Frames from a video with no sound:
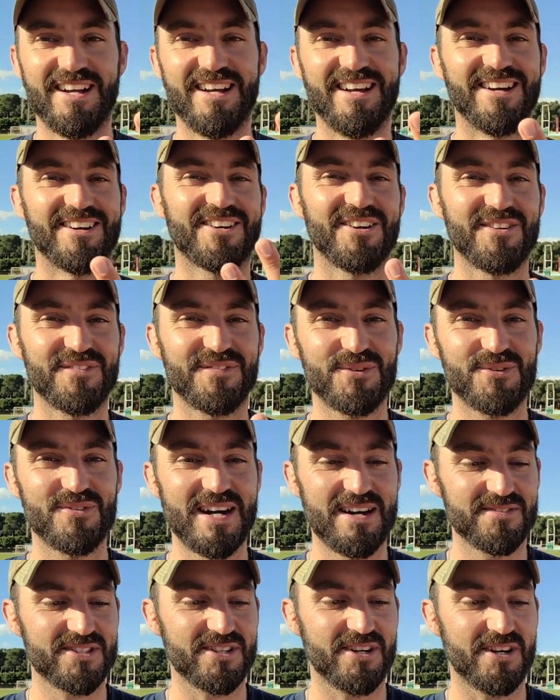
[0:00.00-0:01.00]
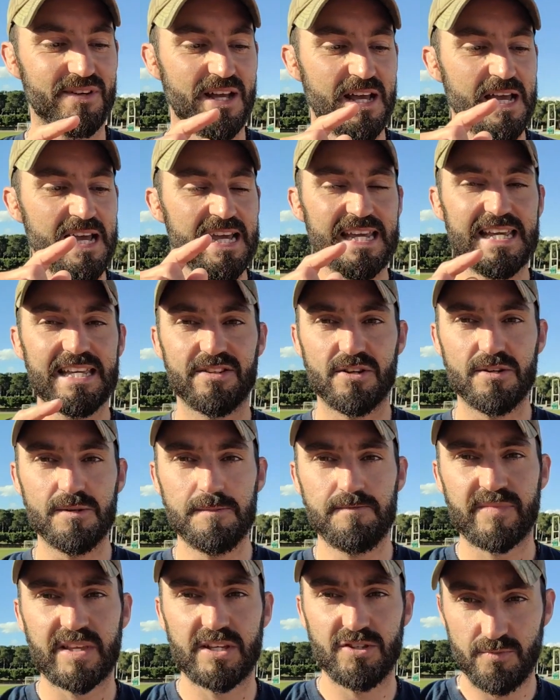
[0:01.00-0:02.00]
We're gonna 4 rounds of either
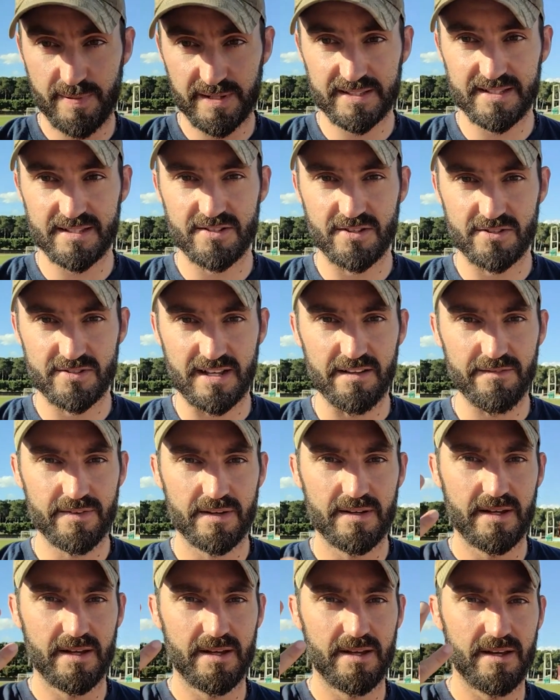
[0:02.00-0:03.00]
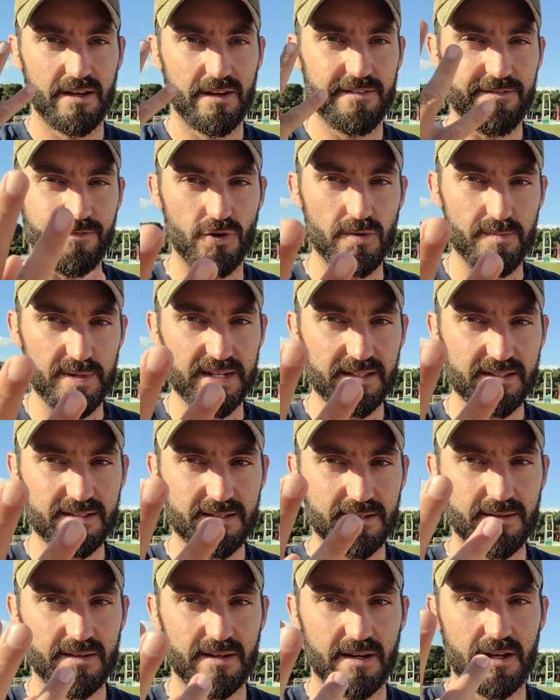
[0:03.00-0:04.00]
you pick this yourself, 4
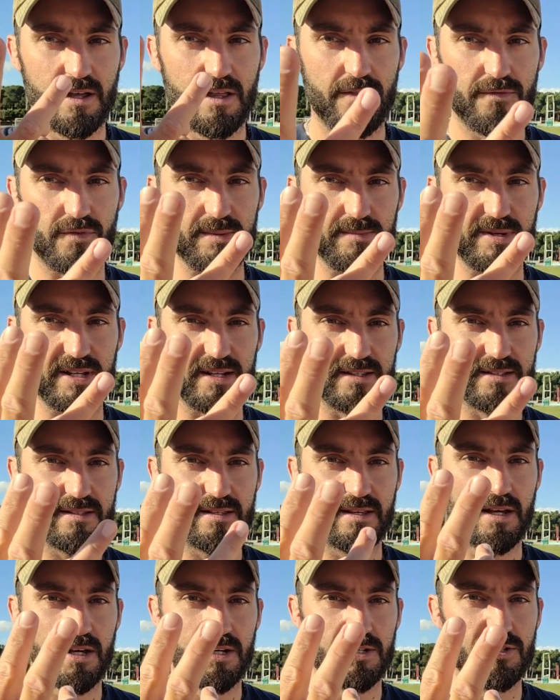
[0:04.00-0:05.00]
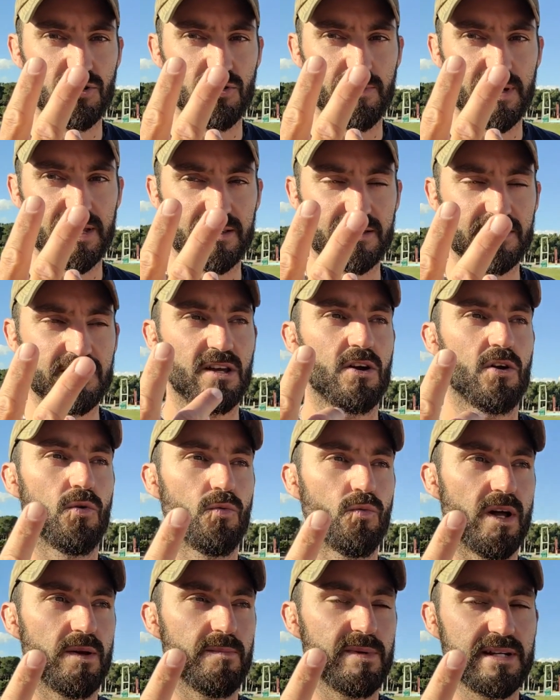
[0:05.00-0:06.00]
minutes, 3 minutes, 2 minutes, or
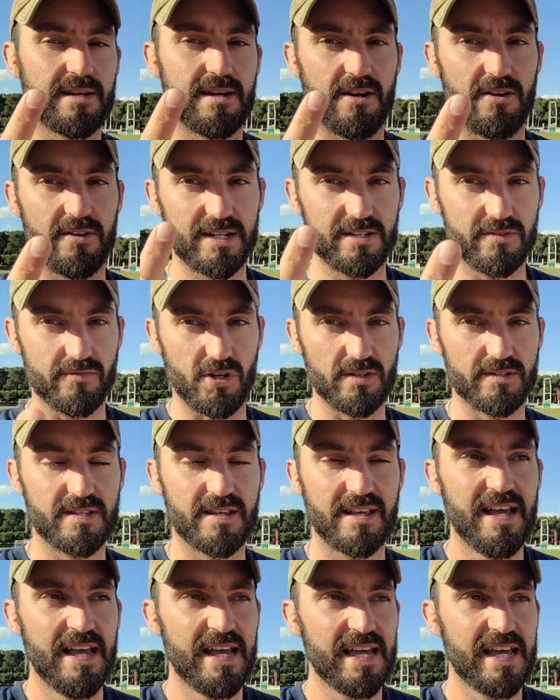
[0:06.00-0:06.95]
1 minute long intervals.